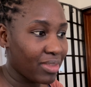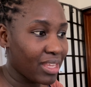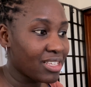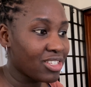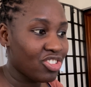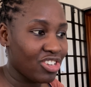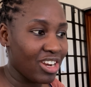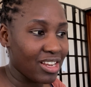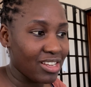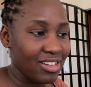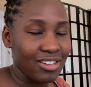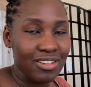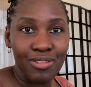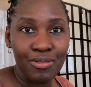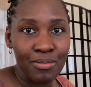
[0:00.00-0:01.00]

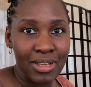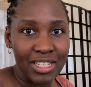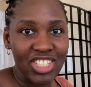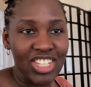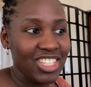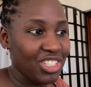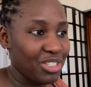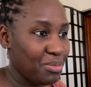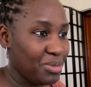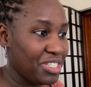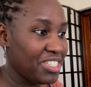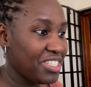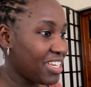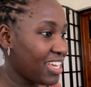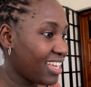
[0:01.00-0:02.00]
extracted by
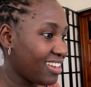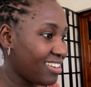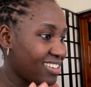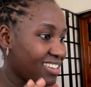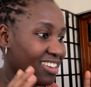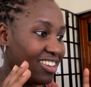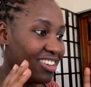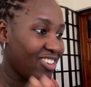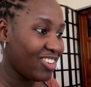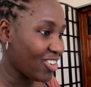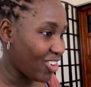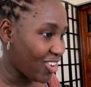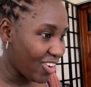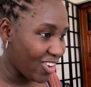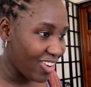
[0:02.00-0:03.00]
ChatGPT, and
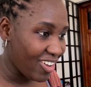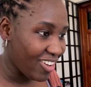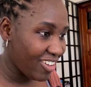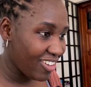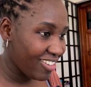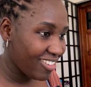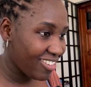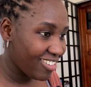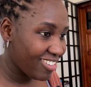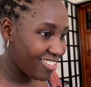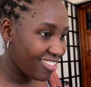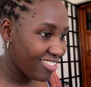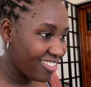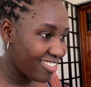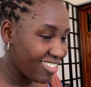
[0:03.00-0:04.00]
y'all,
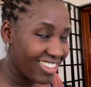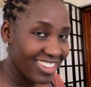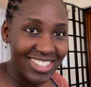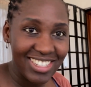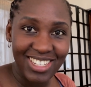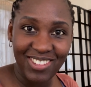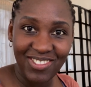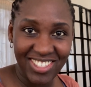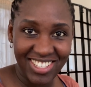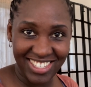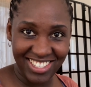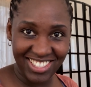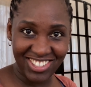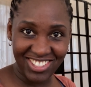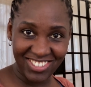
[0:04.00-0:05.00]
DeepSeek
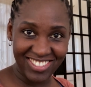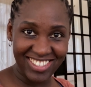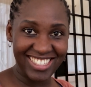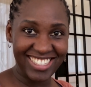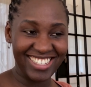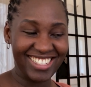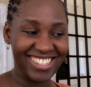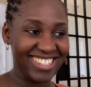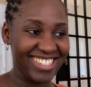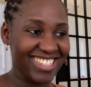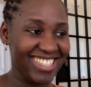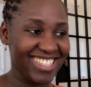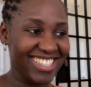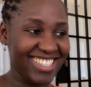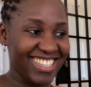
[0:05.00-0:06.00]
is doing it.
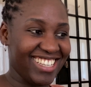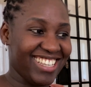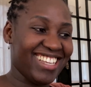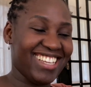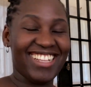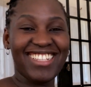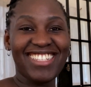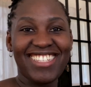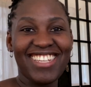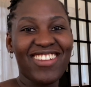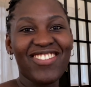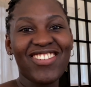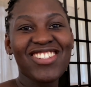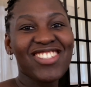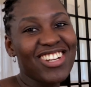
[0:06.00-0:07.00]
Listen,
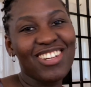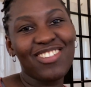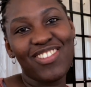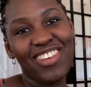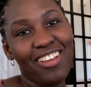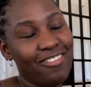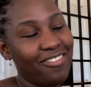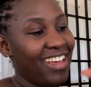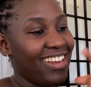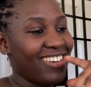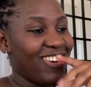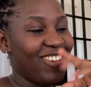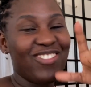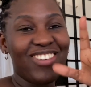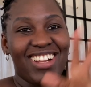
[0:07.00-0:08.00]
I'm not trying to be a
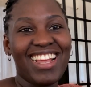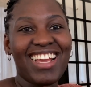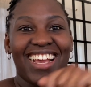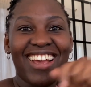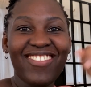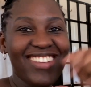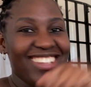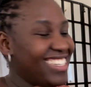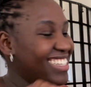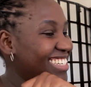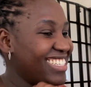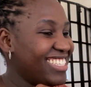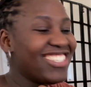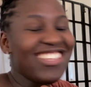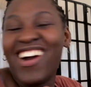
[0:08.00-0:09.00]
fangirl, but like, I mean,
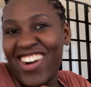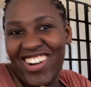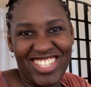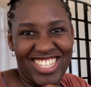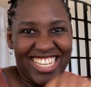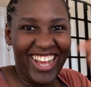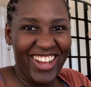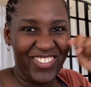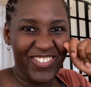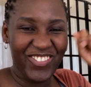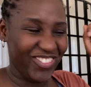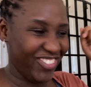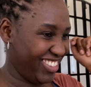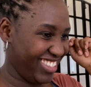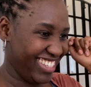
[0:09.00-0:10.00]
it's awesome.
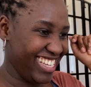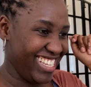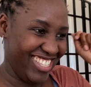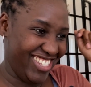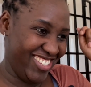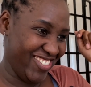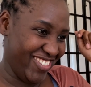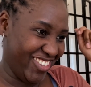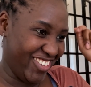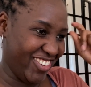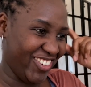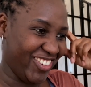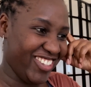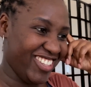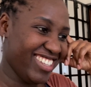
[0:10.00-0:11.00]
It's so
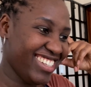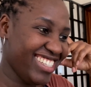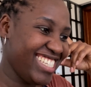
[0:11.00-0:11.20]
cool.